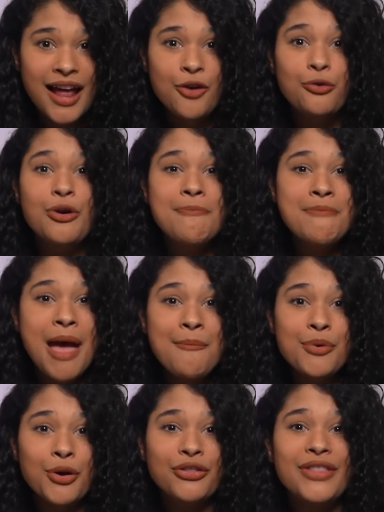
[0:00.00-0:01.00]

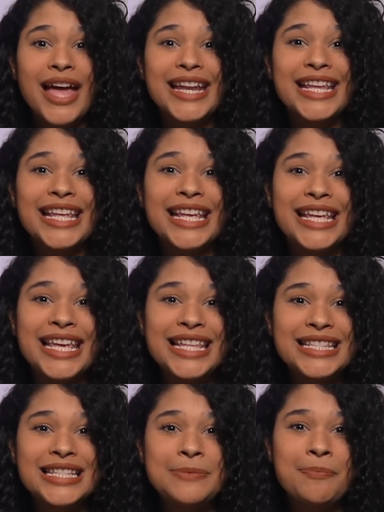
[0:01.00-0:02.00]
remember that
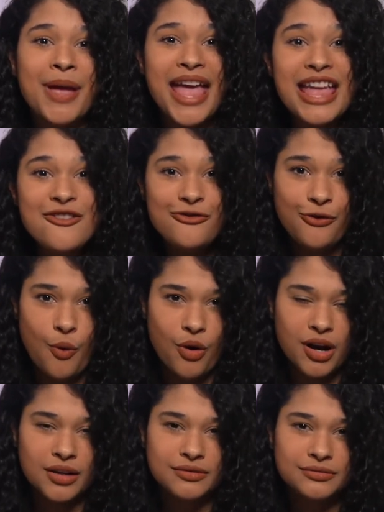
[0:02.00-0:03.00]
it's paid
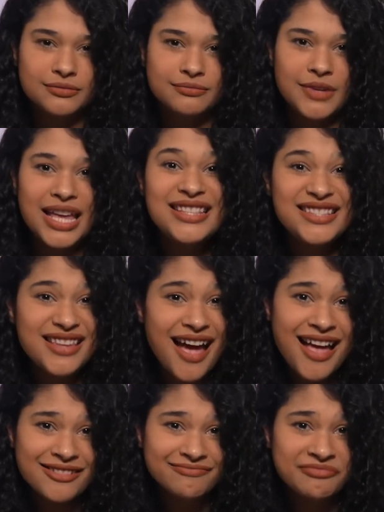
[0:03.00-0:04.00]
for. It's
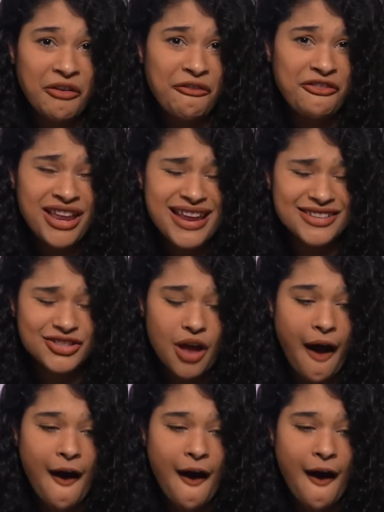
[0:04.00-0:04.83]
done, finished,